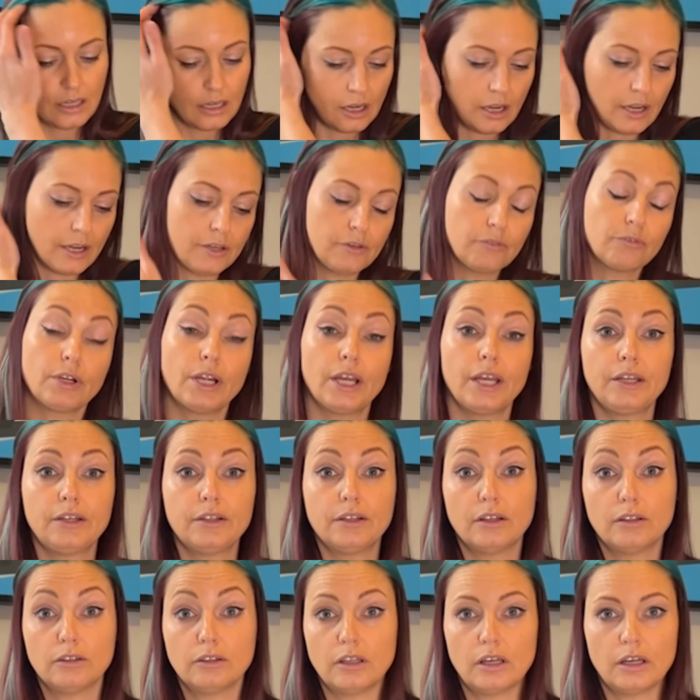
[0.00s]
I ride
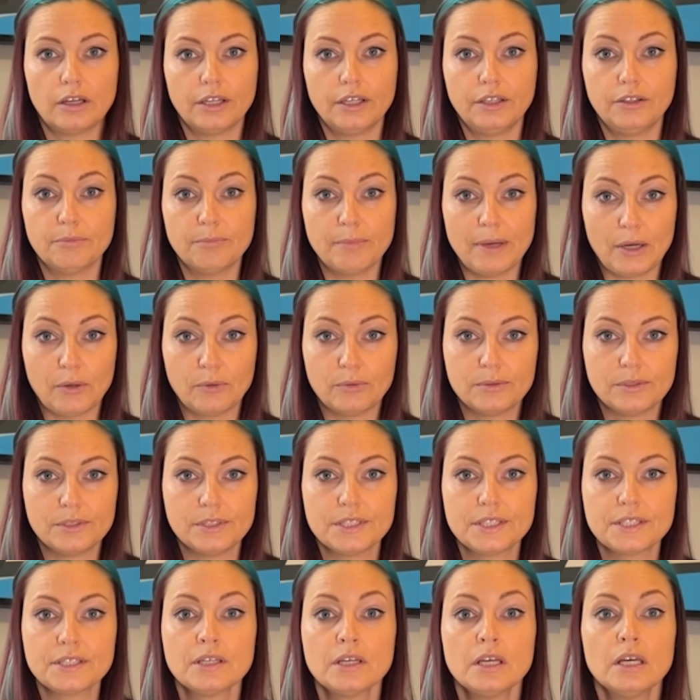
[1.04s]
a lot in the
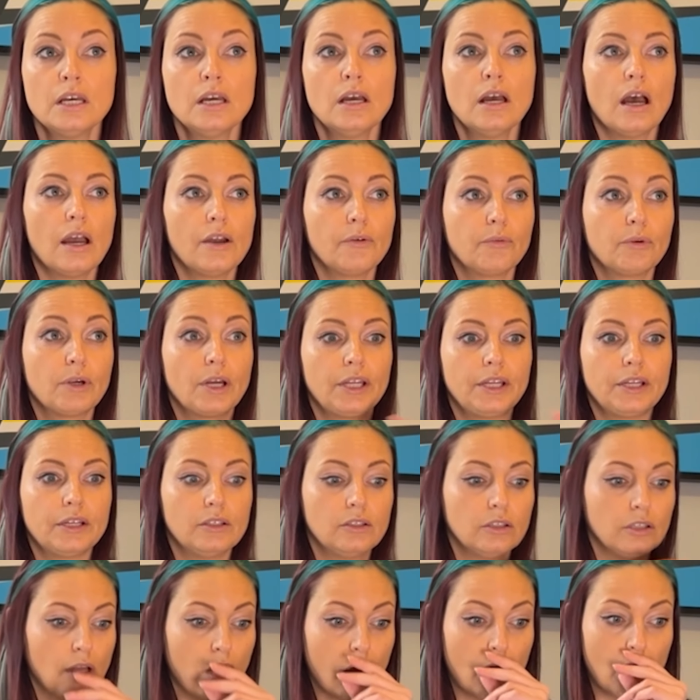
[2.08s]
mountains. I ride a
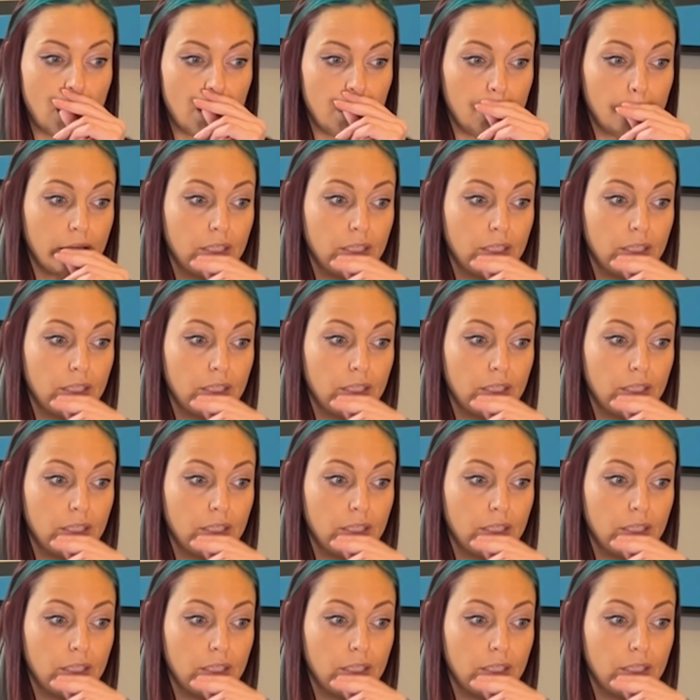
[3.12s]
lot,